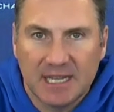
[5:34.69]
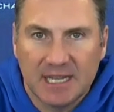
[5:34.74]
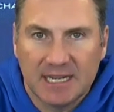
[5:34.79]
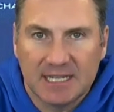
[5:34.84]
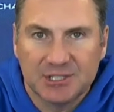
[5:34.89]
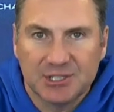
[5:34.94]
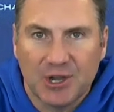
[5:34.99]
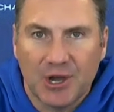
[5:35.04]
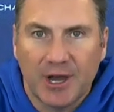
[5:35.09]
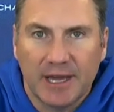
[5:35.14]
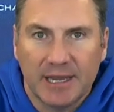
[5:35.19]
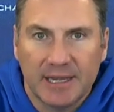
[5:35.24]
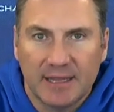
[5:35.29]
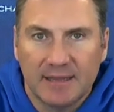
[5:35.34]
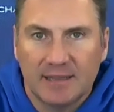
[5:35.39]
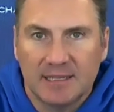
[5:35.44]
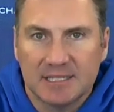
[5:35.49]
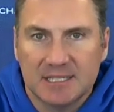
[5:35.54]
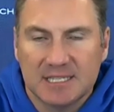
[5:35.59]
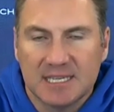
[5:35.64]
that it's on
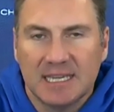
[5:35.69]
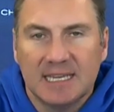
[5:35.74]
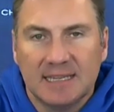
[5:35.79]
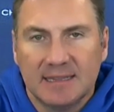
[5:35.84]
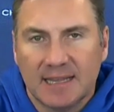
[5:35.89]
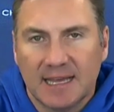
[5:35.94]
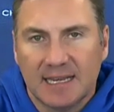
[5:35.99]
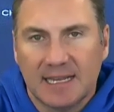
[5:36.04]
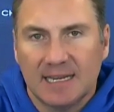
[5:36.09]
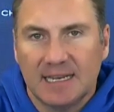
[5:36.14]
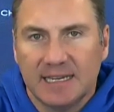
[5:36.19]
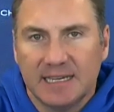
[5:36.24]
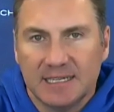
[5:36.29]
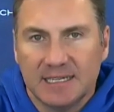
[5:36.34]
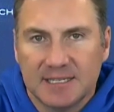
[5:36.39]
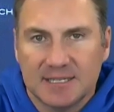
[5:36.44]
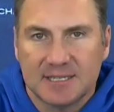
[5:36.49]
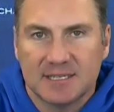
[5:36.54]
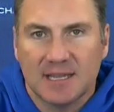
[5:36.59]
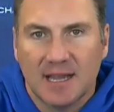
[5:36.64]
and the scene that it
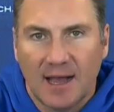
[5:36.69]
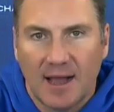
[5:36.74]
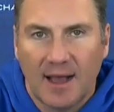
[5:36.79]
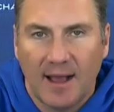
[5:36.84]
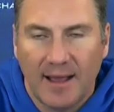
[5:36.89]
is